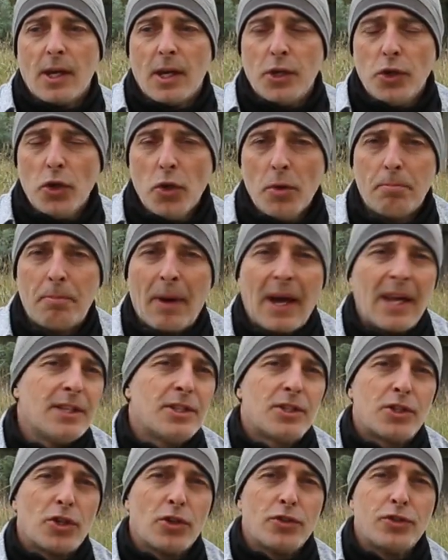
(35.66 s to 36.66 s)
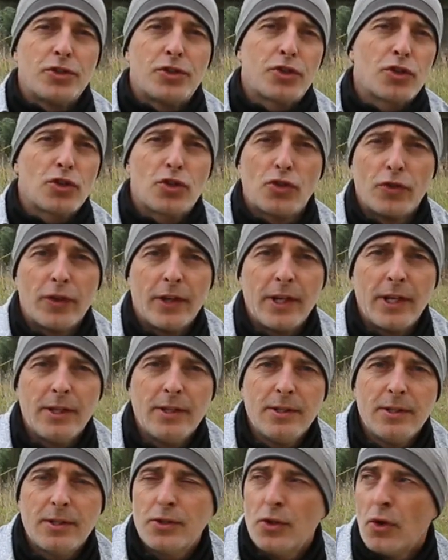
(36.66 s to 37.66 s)
not based on
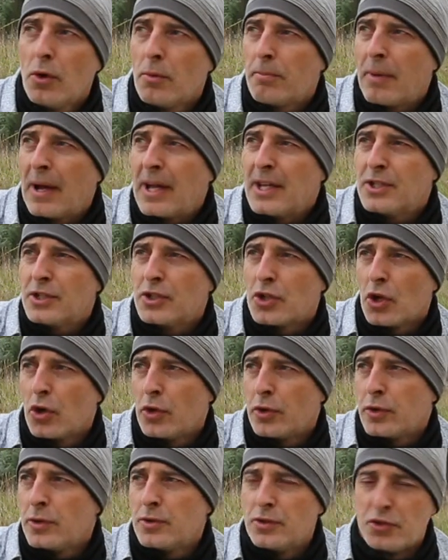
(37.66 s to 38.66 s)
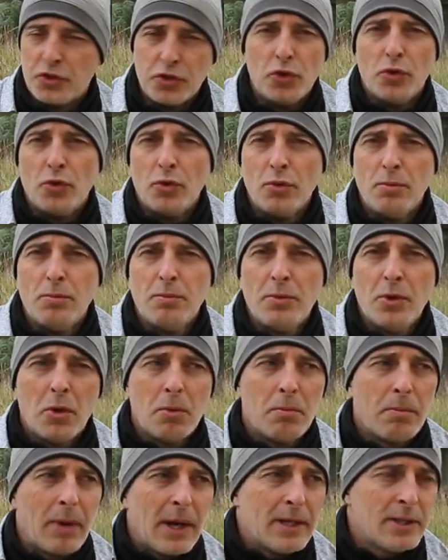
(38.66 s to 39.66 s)
screens, not based on Zoom,
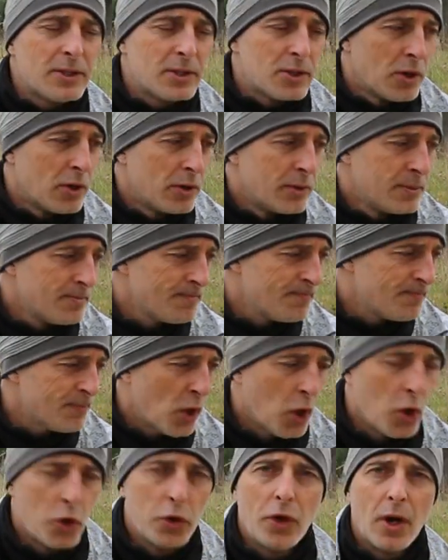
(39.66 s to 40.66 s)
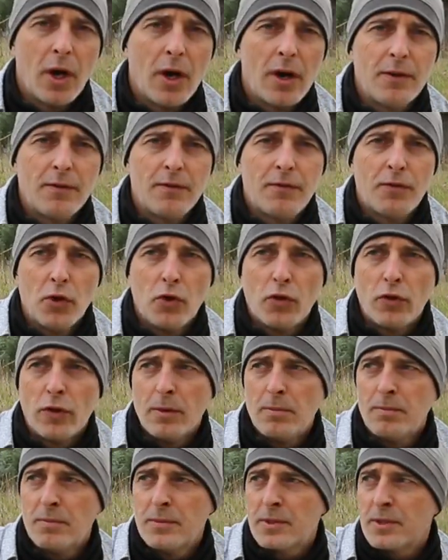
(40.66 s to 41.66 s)
not based on online
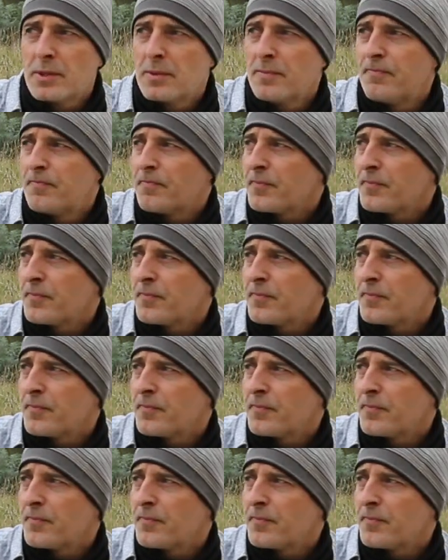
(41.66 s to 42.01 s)
forums,